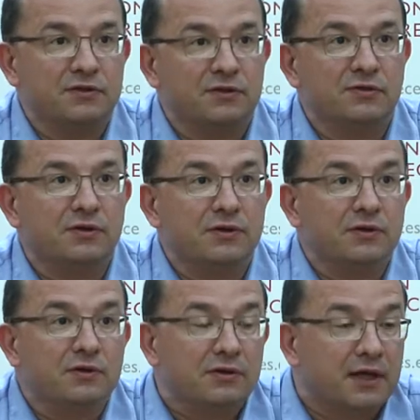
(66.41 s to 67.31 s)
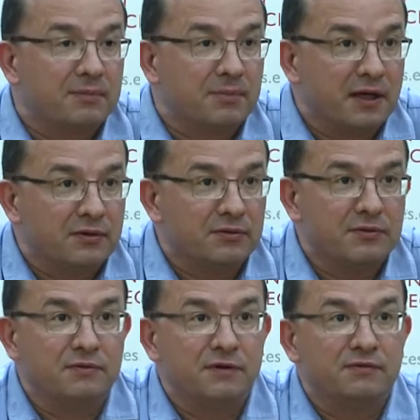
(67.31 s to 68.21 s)
So if you look at back
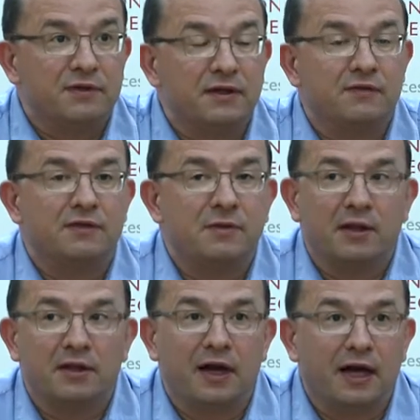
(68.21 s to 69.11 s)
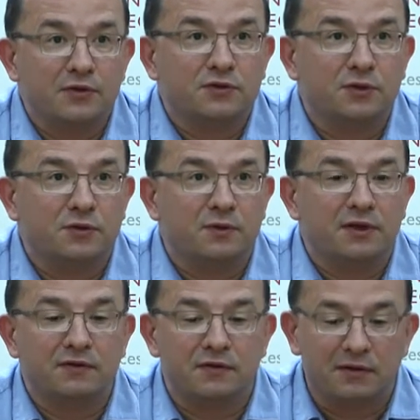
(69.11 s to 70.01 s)
to 50s, typical household
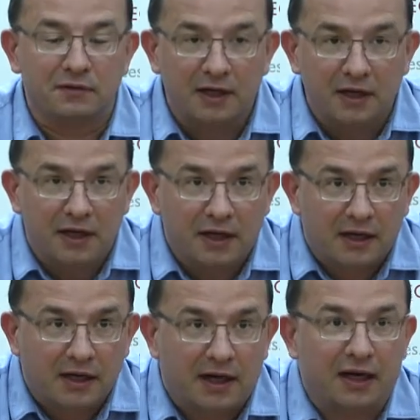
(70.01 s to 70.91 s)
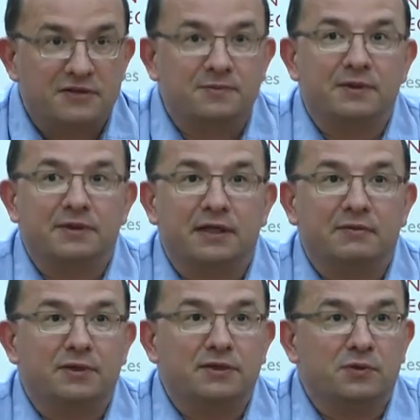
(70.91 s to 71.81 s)
was, a husband
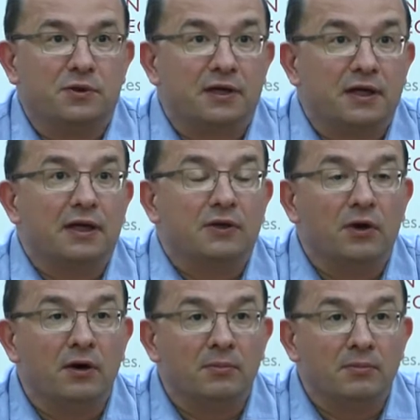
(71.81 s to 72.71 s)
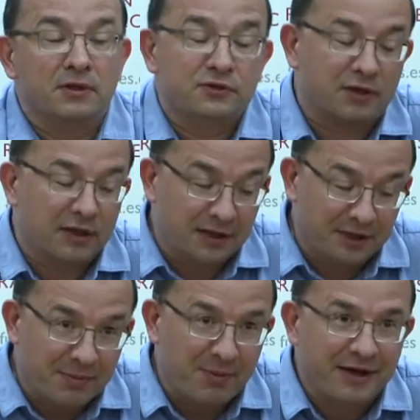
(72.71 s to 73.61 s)
that was working at home,
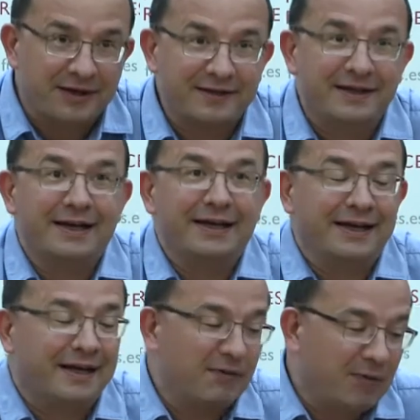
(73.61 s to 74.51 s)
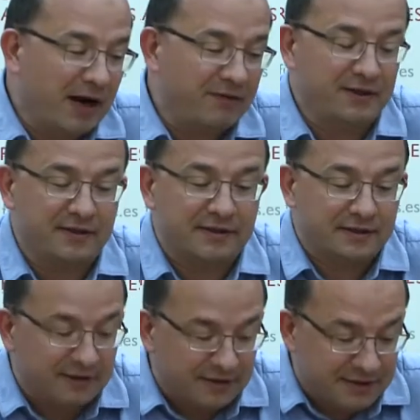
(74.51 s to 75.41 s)
in the market, and a wife that
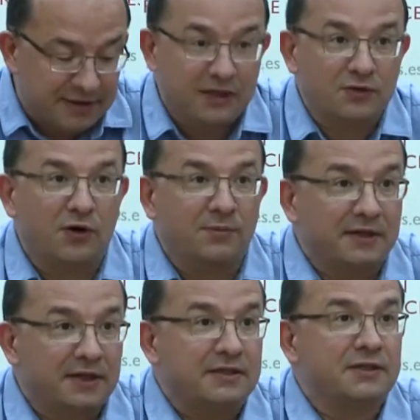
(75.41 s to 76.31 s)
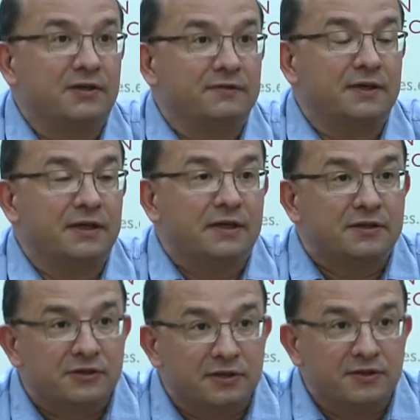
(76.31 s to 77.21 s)
stays home and takes care of the
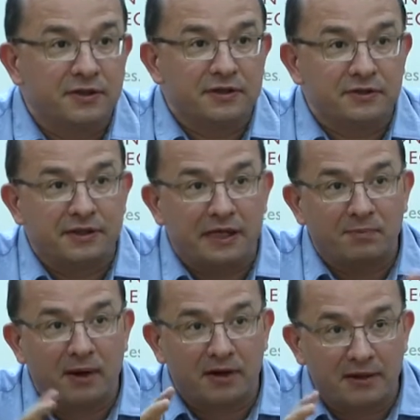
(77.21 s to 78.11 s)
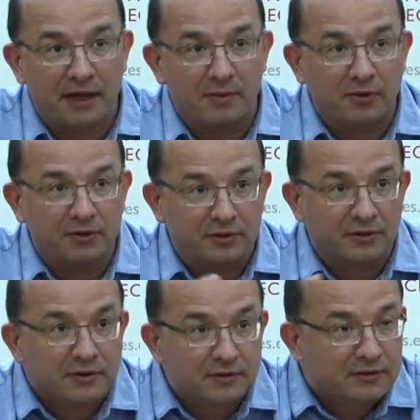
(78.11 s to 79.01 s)
children. So that paradigm
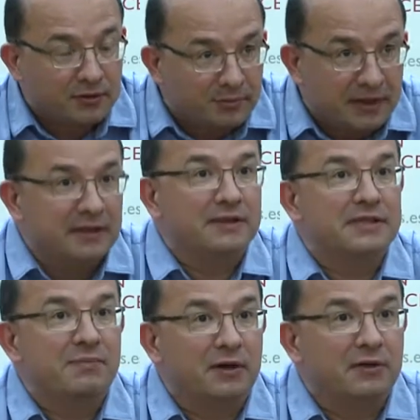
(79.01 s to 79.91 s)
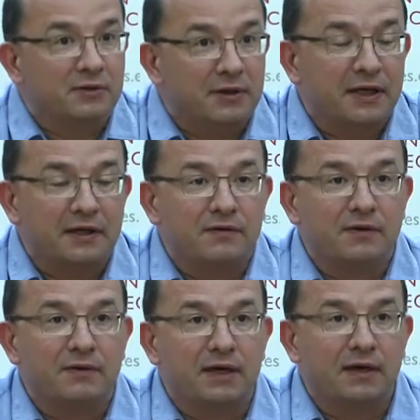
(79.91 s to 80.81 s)
completely disappeared today.
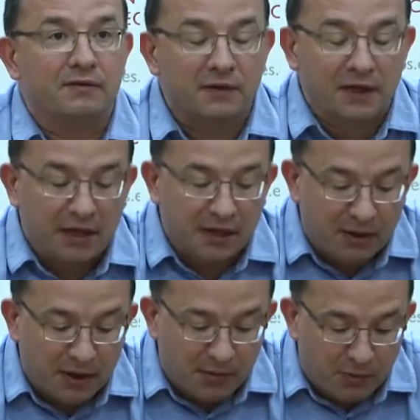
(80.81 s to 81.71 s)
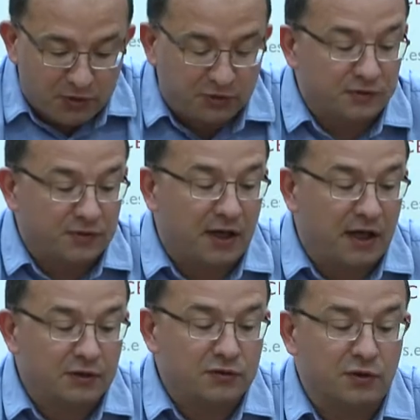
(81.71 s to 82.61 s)
So we have most of
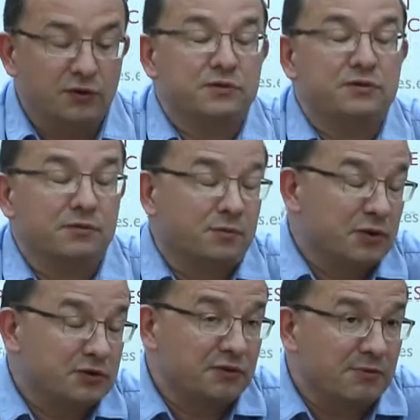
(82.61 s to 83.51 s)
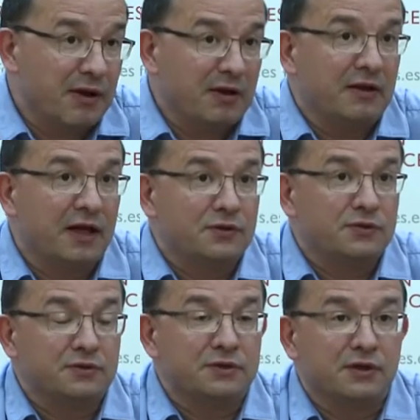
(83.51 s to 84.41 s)
the married
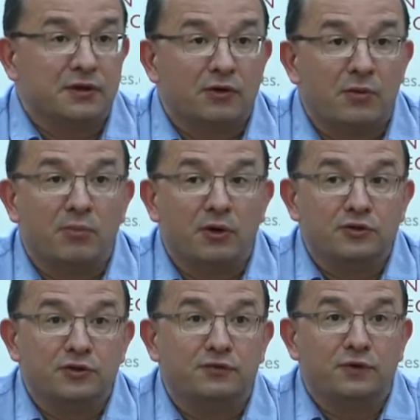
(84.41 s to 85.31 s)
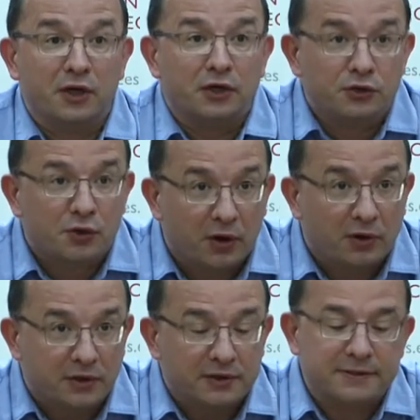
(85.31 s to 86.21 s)
households are composed of two
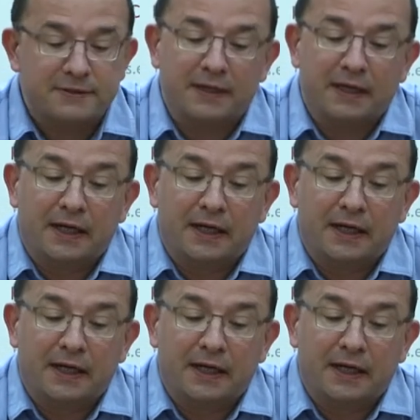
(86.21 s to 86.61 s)
earners.